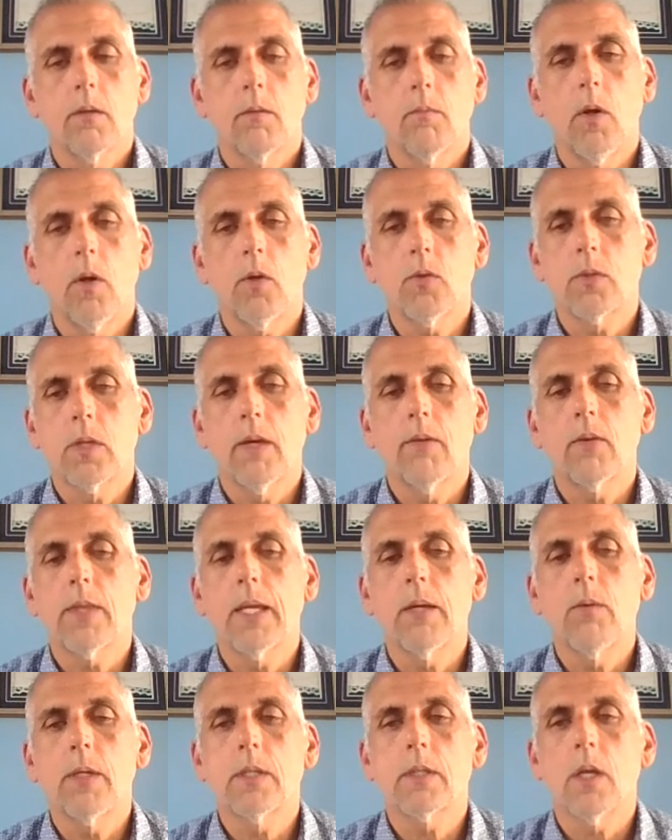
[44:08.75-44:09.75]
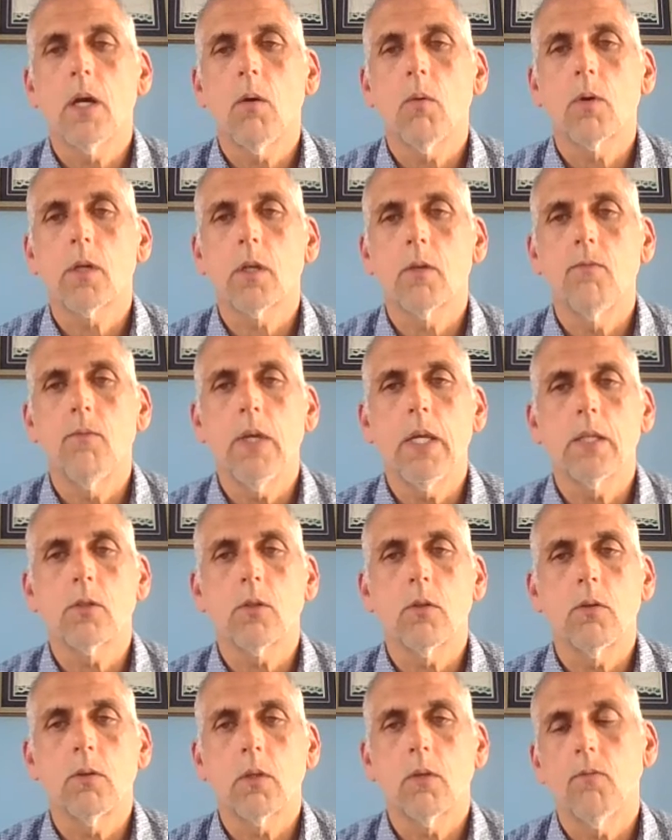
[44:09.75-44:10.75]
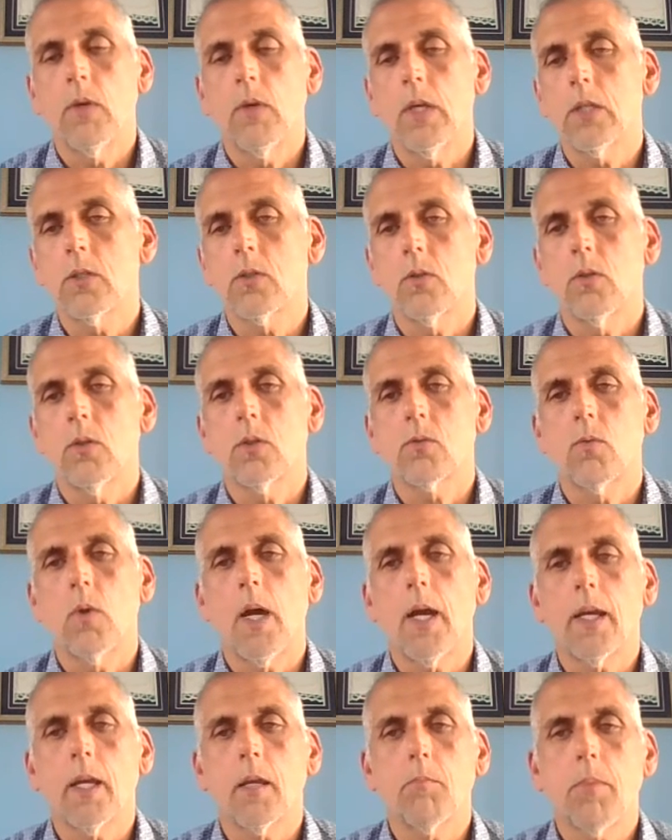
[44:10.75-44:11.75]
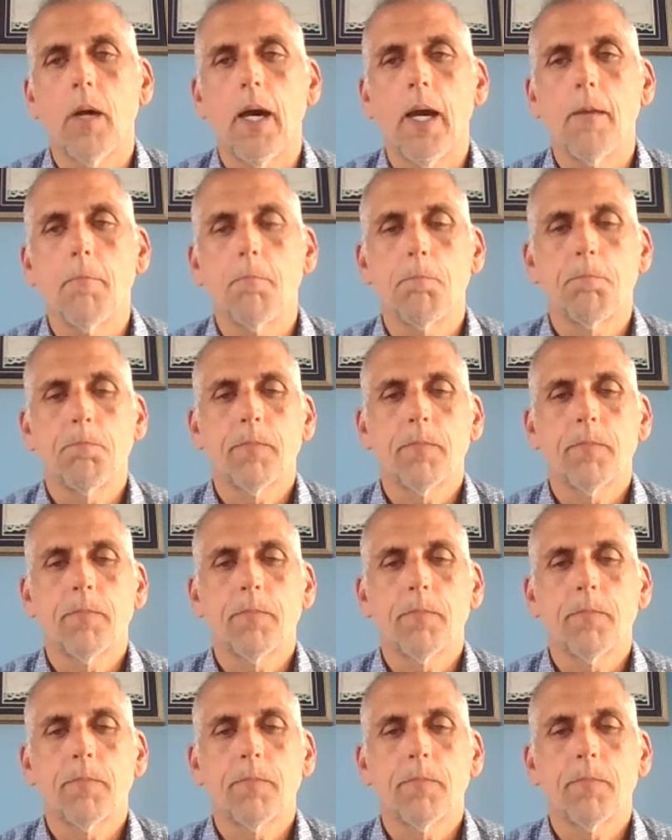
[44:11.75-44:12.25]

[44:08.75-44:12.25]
Most everything we saw were conventional. Conventional is rock and pipe.